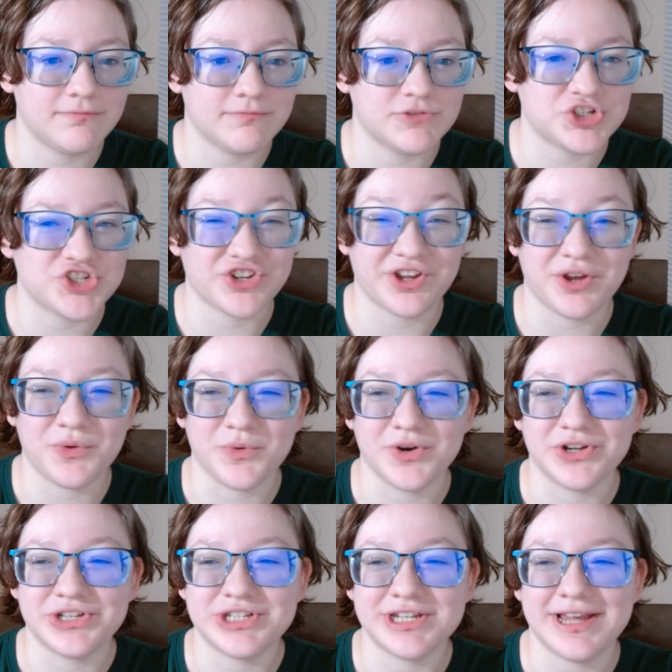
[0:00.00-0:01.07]
stringing
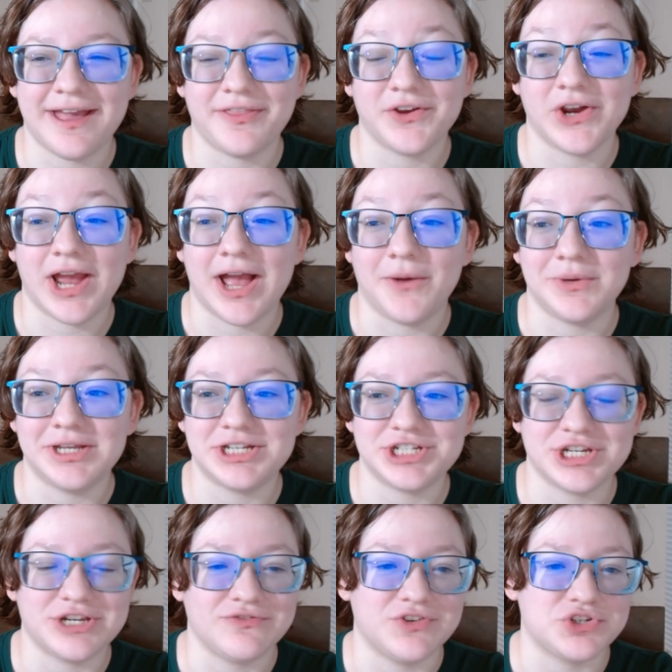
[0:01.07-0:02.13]
words together, how each
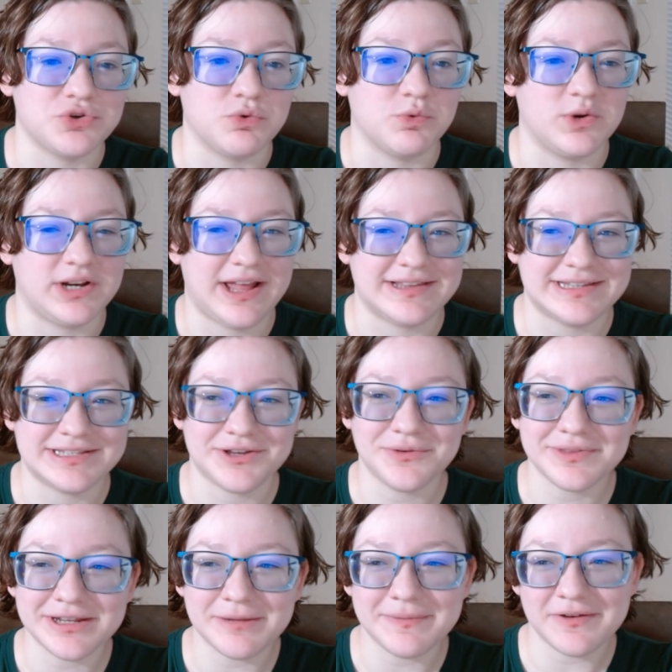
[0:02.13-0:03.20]
individual word has its
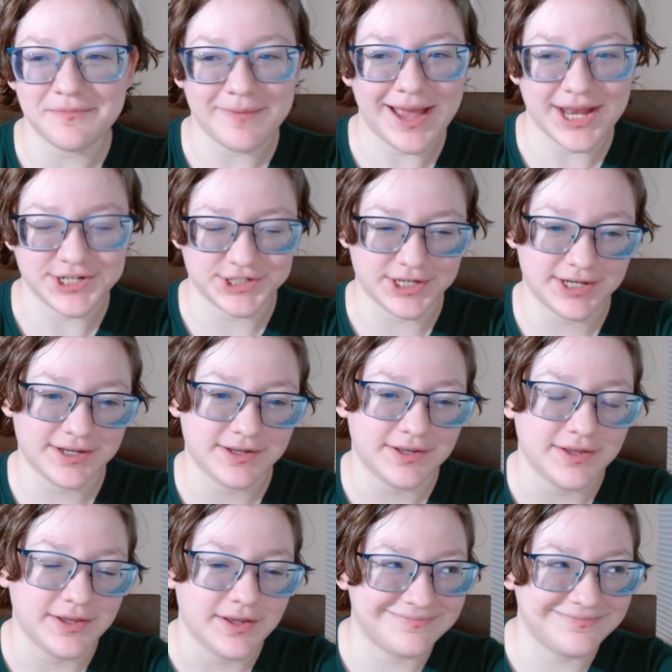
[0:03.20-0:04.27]
own little bit of magic,
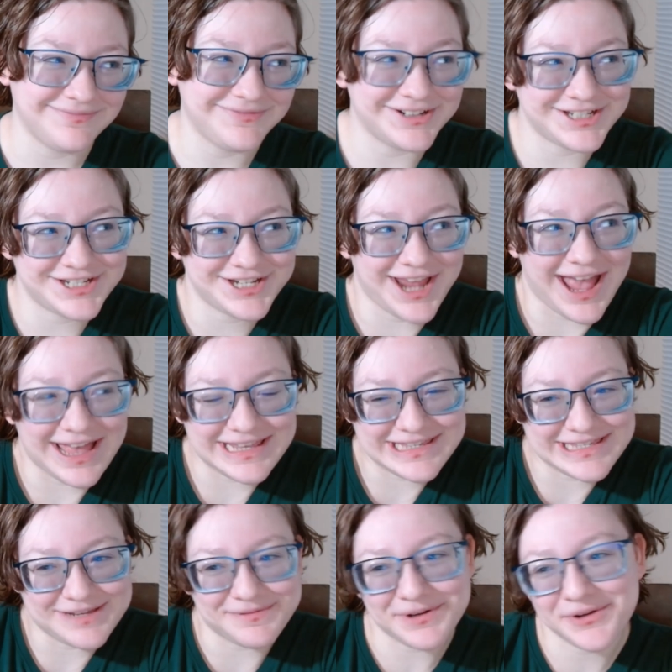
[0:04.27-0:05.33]
which,
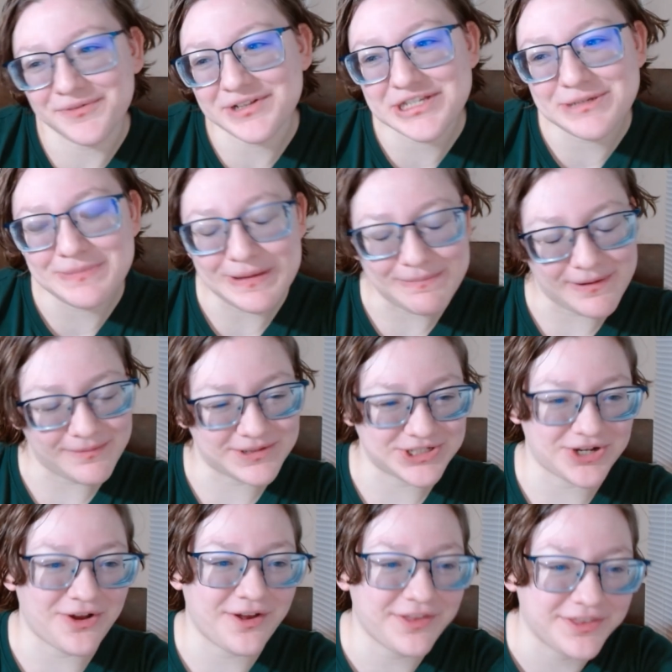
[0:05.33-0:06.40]
as someone who wants to be a
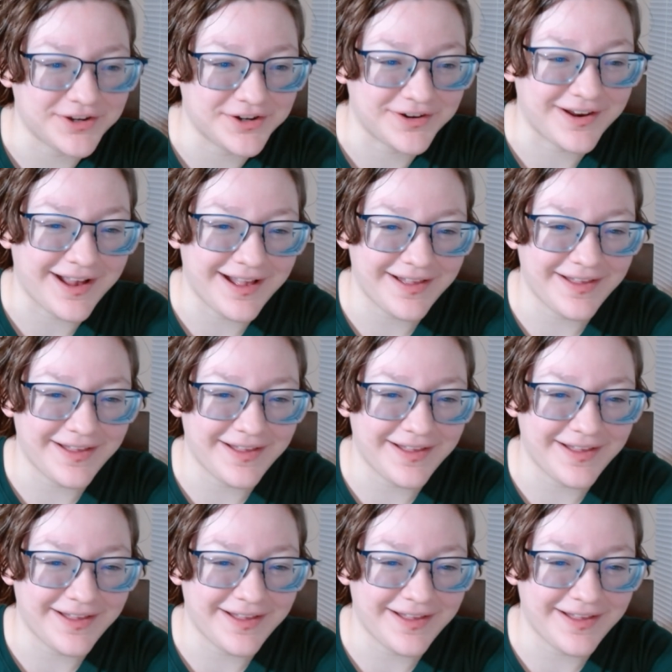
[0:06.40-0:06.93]
published author,